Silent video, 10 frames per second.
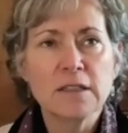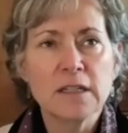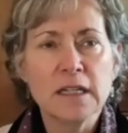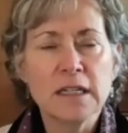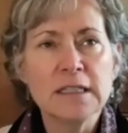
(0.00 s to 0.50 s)

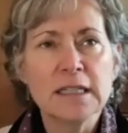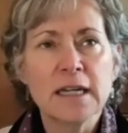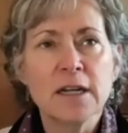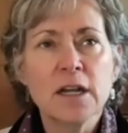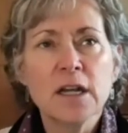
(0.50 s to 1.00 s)
And he
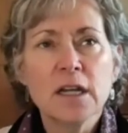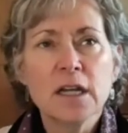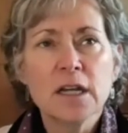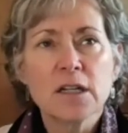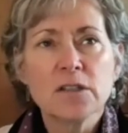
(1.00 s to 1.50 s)
said,
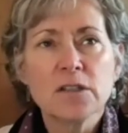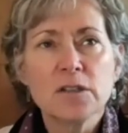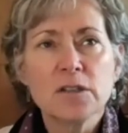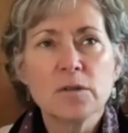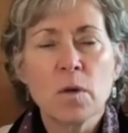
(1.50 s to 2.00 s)

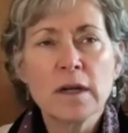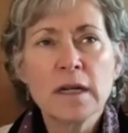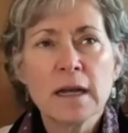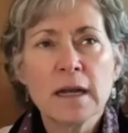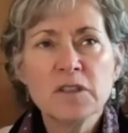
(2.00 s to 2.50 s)
one
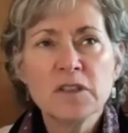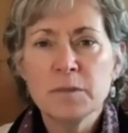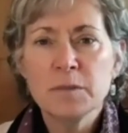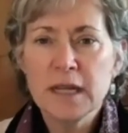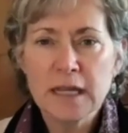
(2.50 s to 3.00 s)
comes
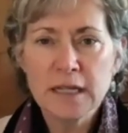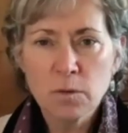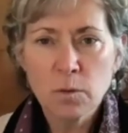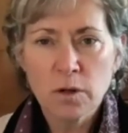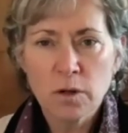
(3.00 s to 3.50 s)
to be in
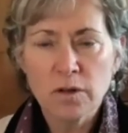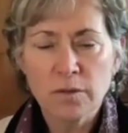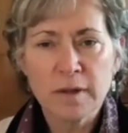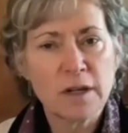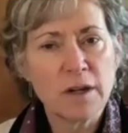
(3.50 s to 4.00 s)
the world,
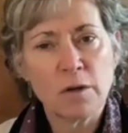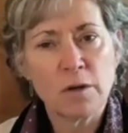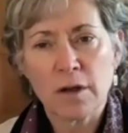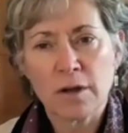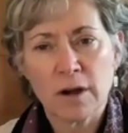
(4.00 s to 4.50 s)
but no
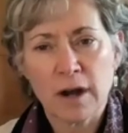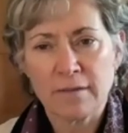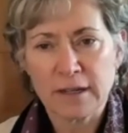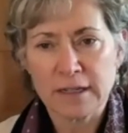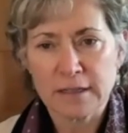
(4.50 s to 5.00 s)
longer
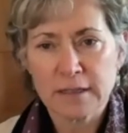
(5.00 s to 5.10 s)
of it.